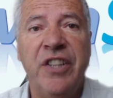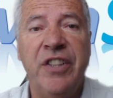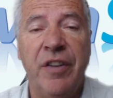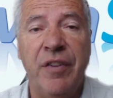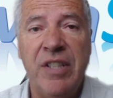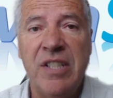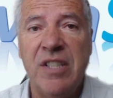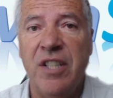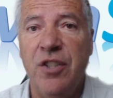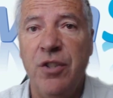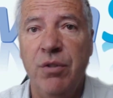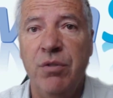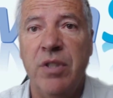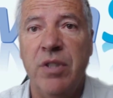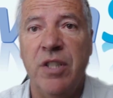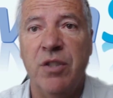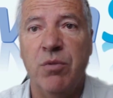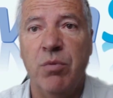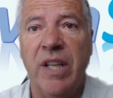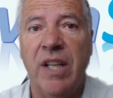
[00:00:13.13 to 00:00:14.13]
interesting
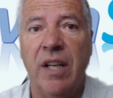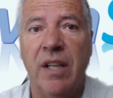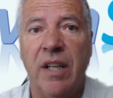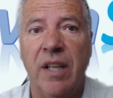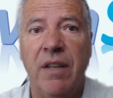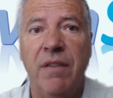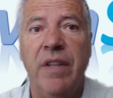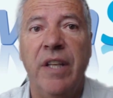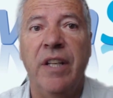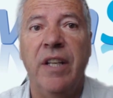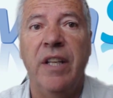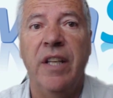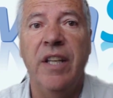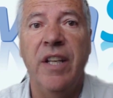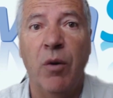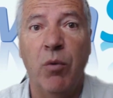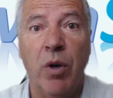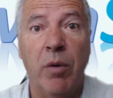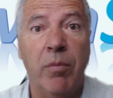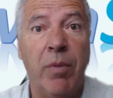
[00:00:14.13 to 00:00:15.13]
uses we can give them
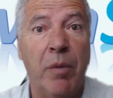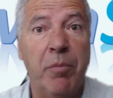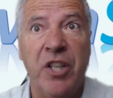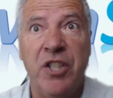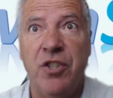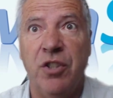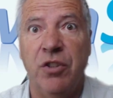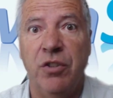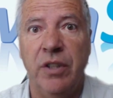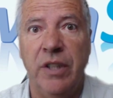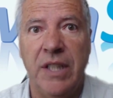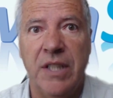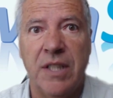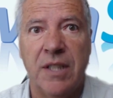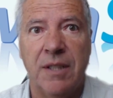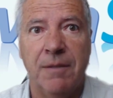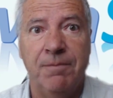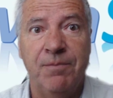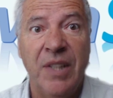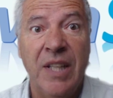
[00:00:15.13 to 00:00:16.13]
in our vibration
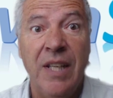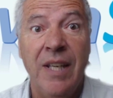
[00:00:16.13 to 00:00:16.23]
test.